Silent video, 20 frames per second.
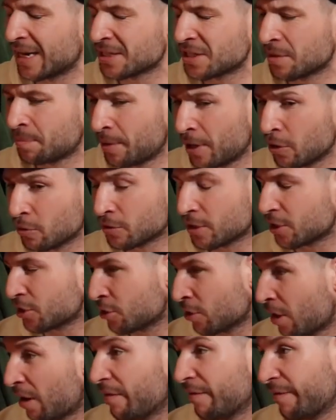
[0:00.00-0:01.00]
I suppose
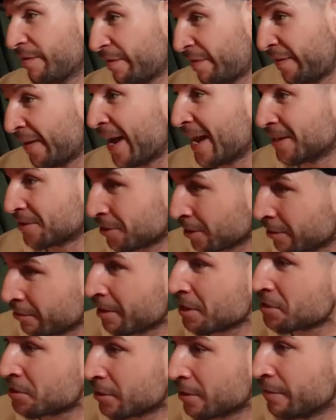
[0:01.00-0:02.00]
it's not fair to the
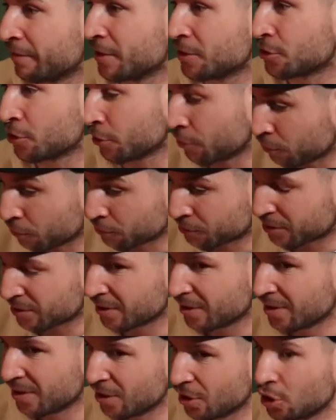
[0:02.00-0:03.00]
rest of the division who's
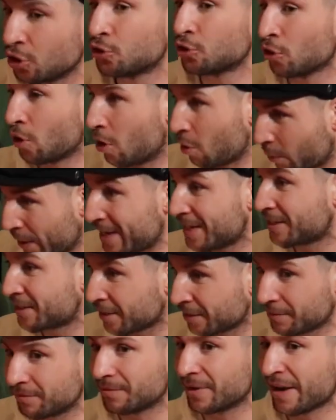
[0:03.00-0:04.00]
sort of
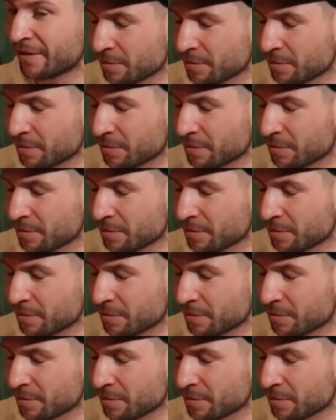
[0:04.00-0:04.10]
waiting,